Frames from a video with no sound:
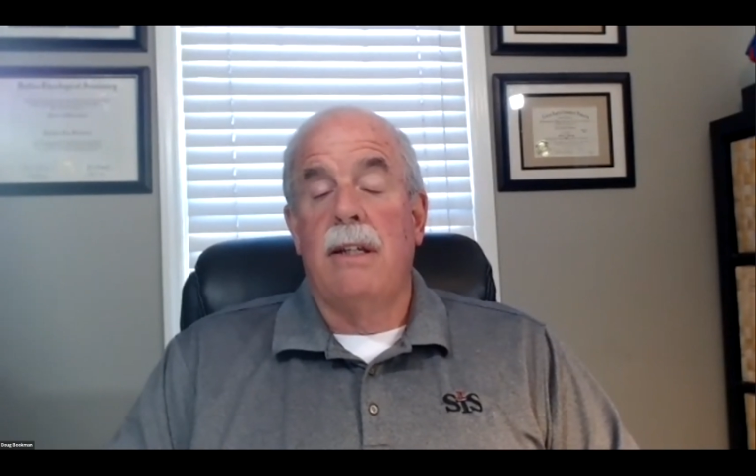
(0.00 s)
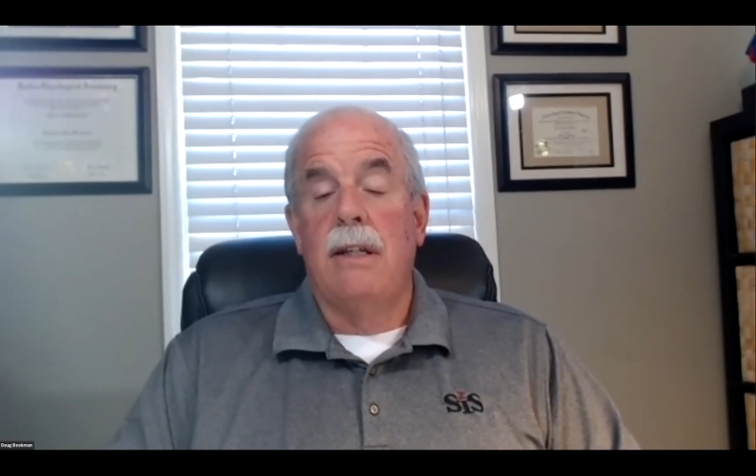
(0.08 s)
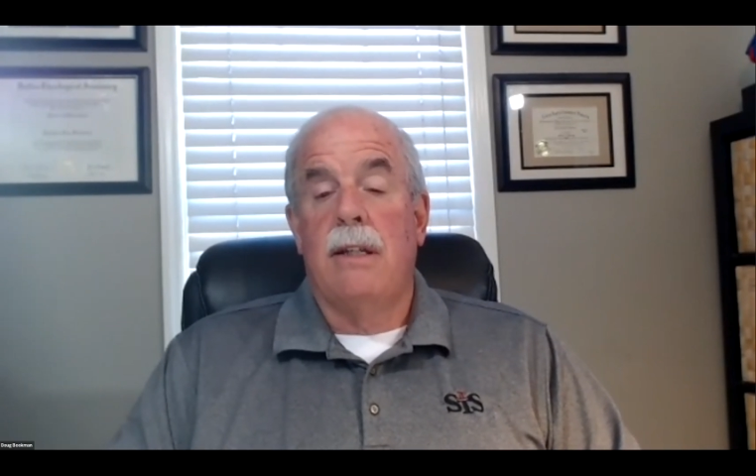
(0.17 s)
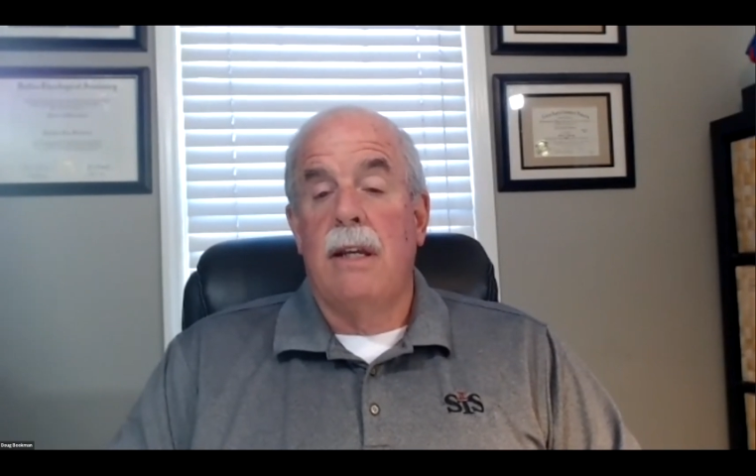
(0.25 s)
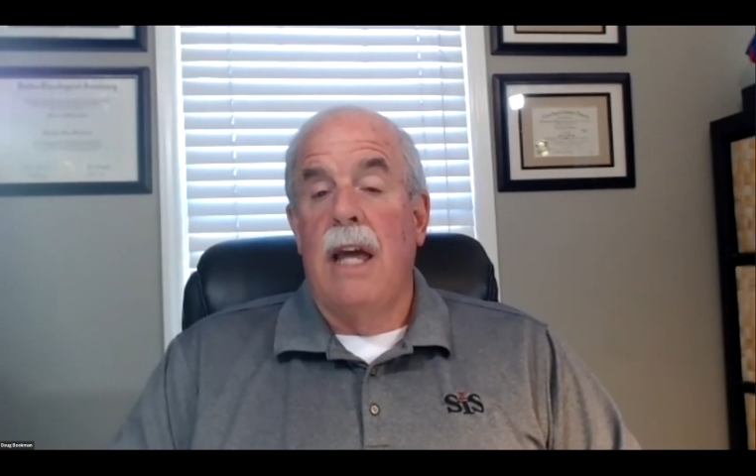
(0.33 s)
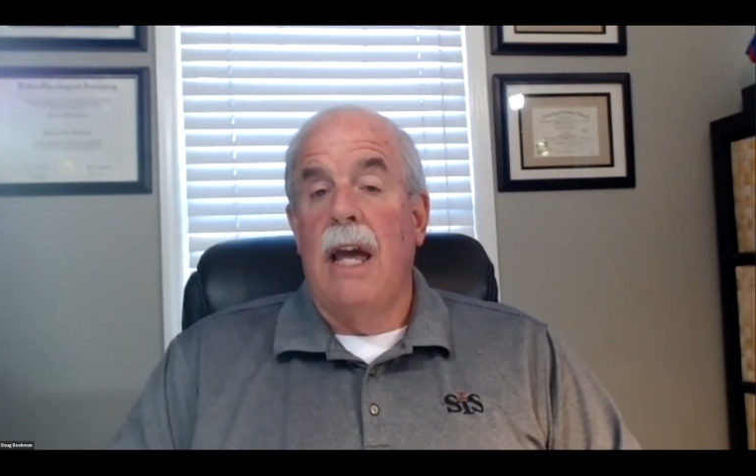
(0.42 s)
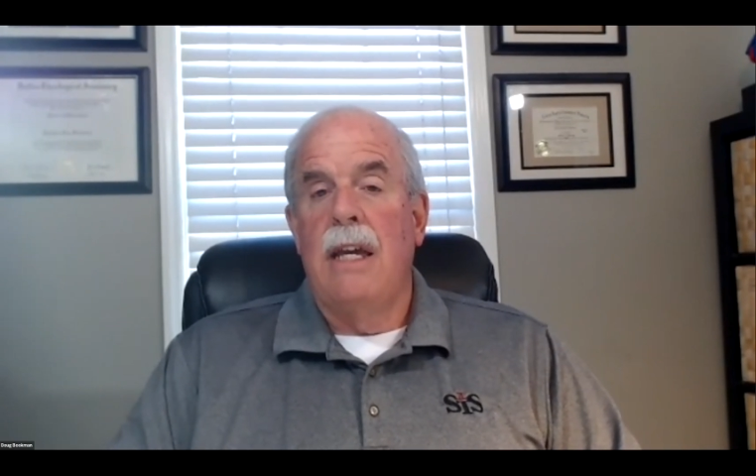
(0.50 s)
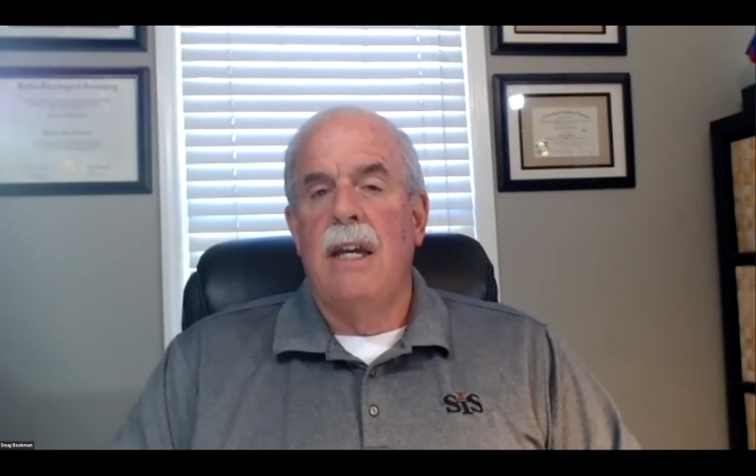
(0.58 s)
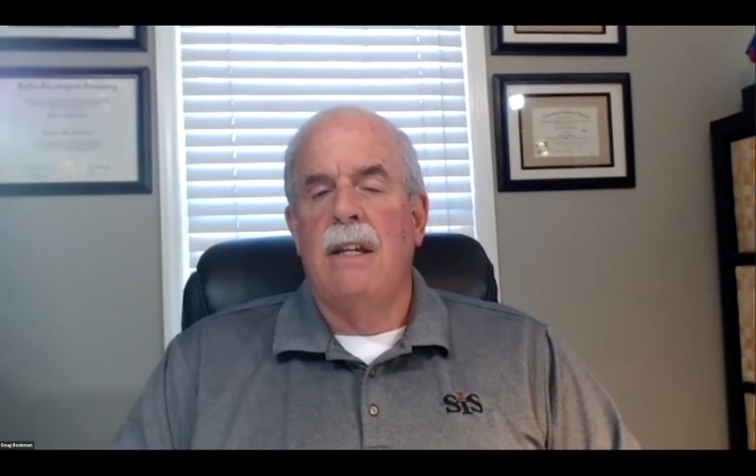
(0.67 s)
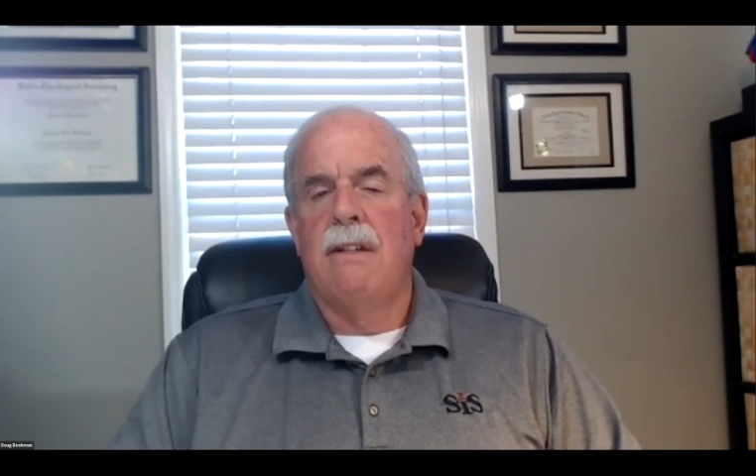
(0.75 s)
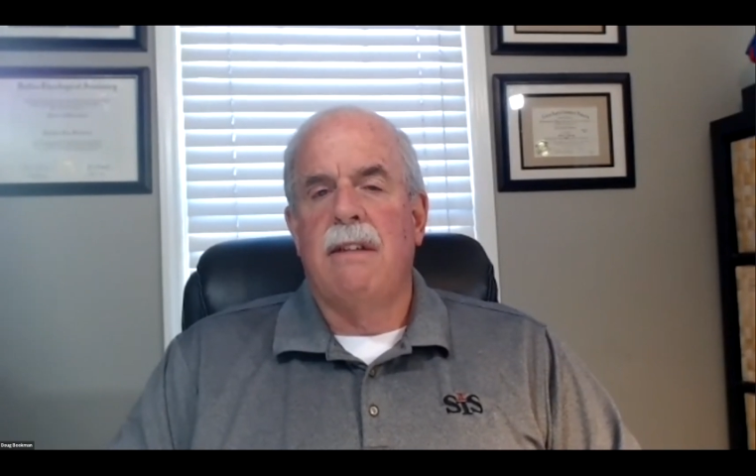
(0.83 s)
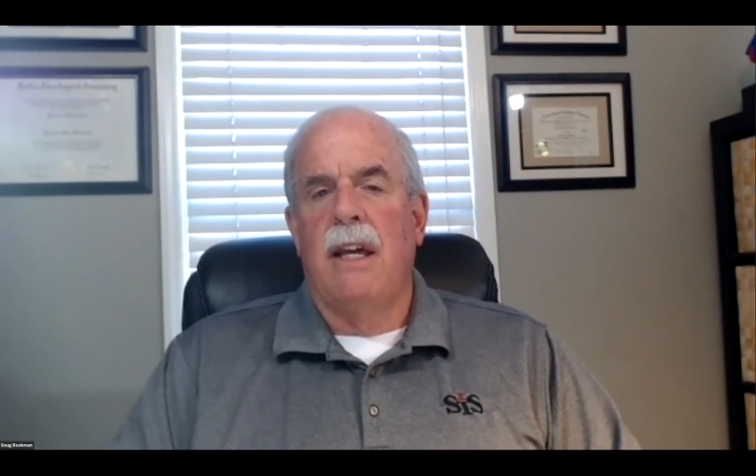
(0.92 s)
today
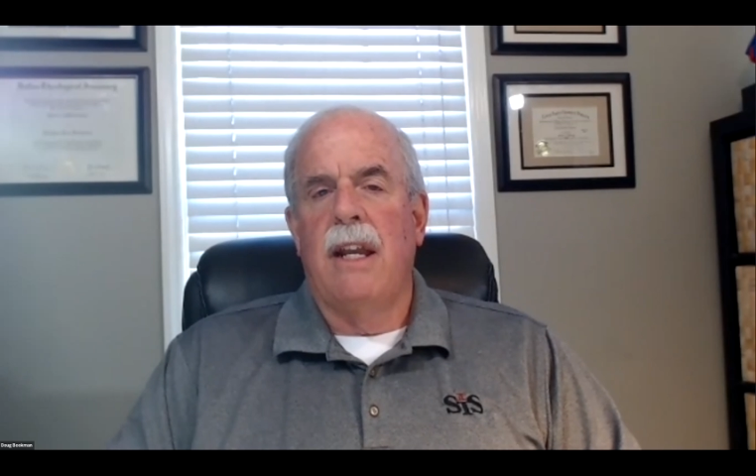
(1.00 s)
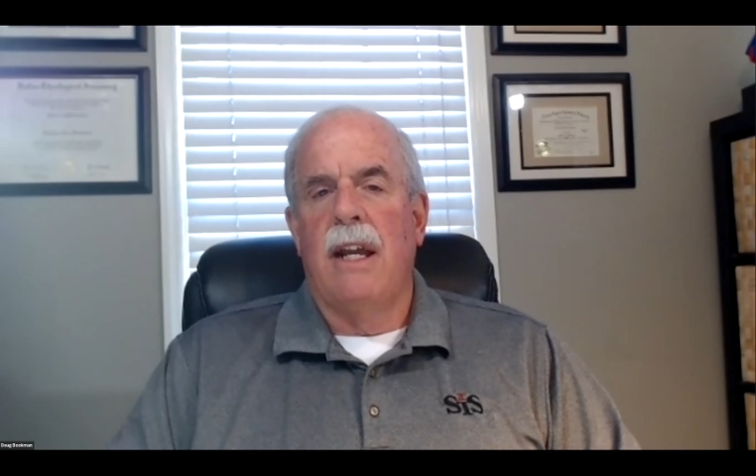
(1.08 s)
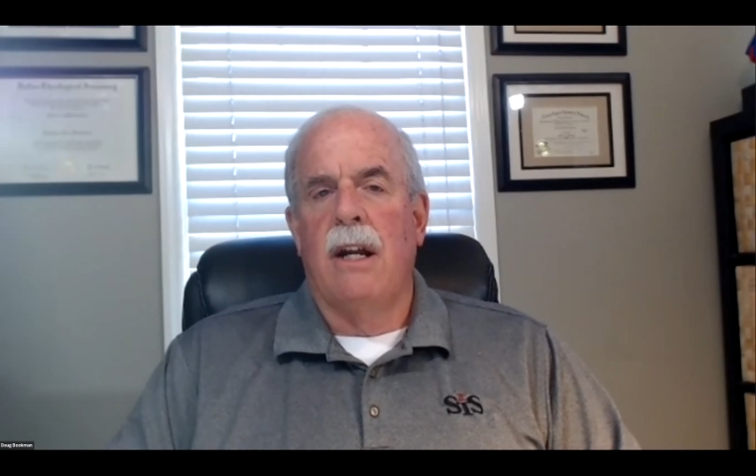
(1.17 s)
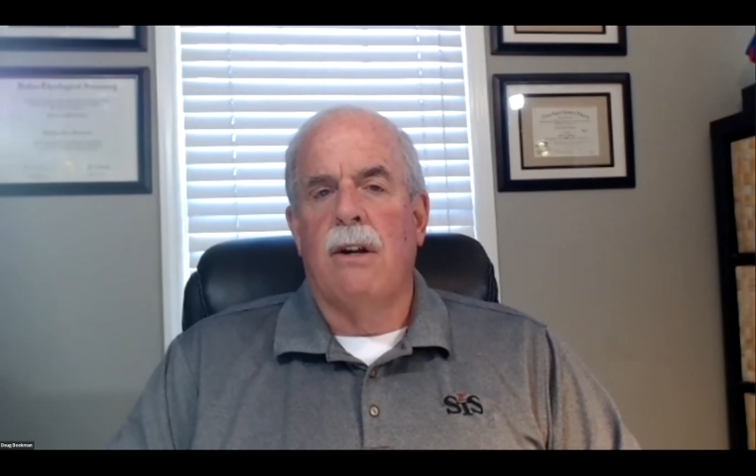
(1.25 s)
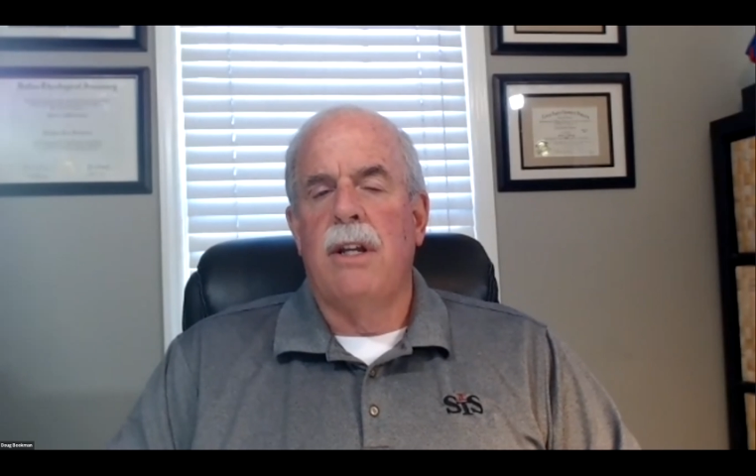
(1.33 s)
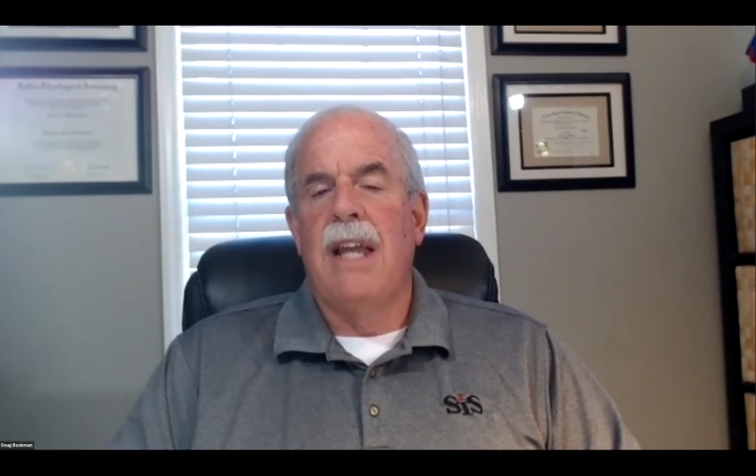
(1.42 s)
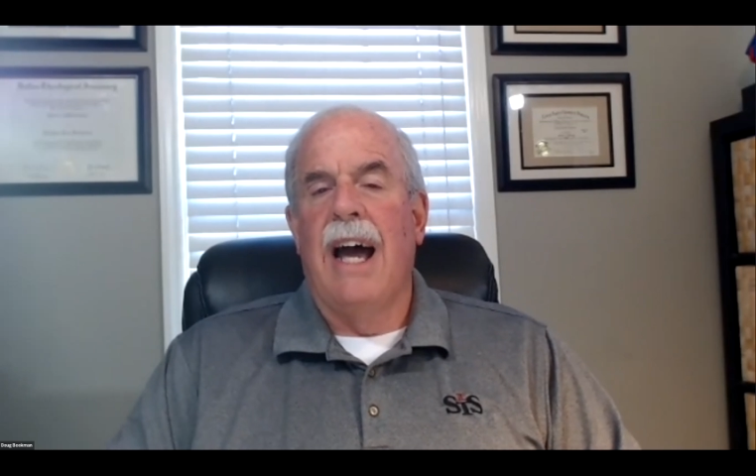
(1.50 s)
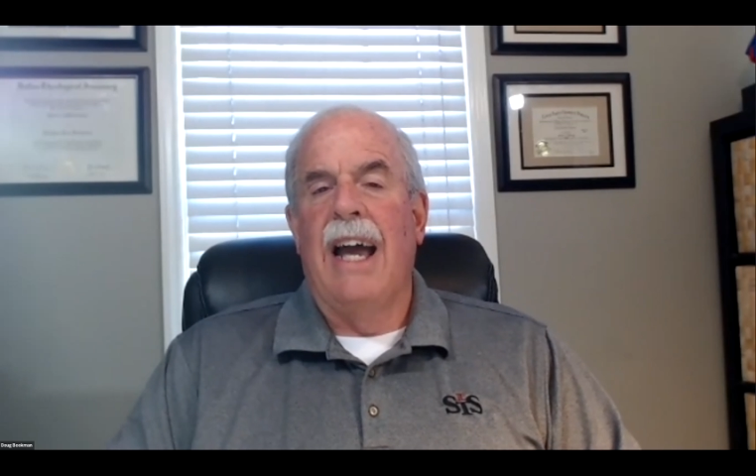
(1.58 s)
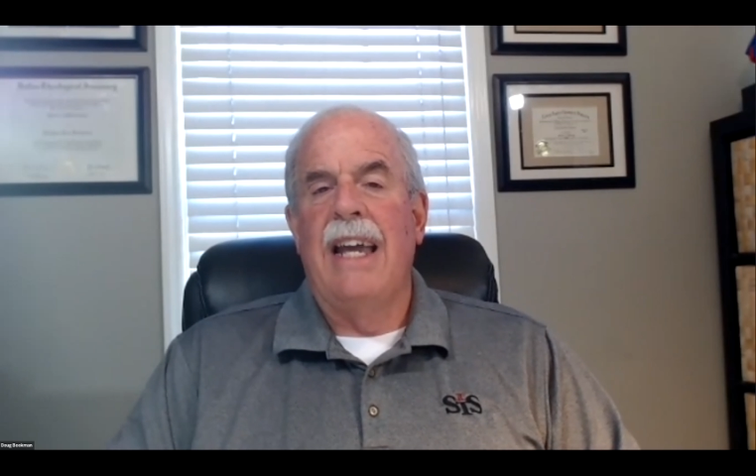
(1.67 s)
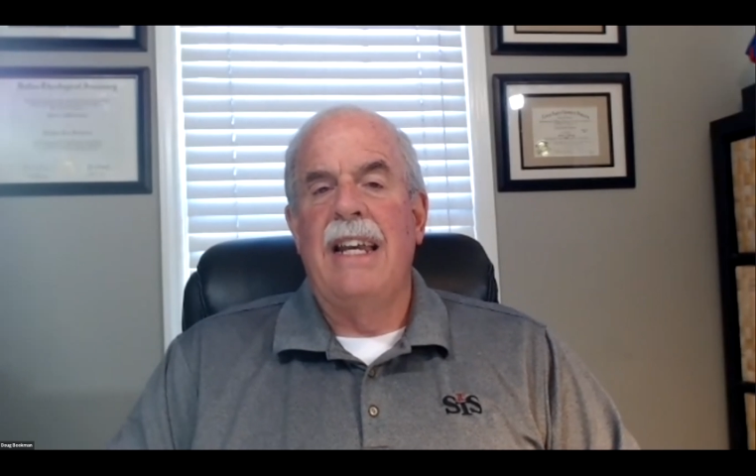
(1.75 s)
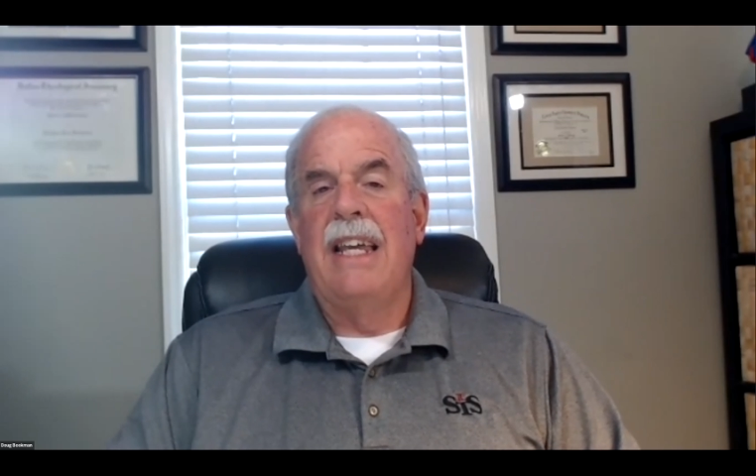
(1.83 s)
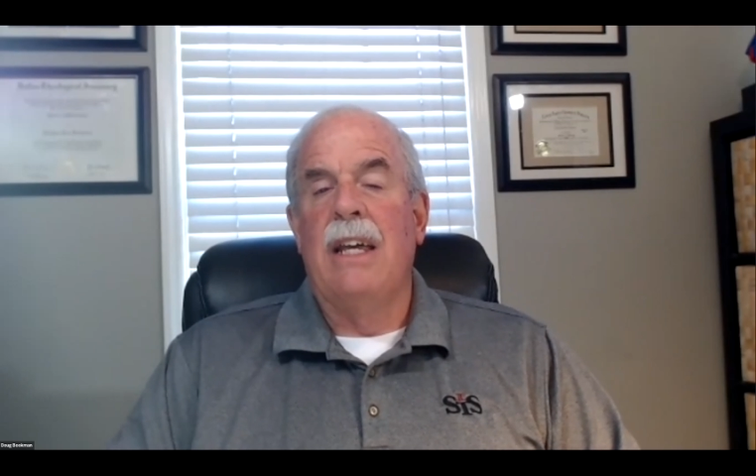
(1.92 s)
is that Herod died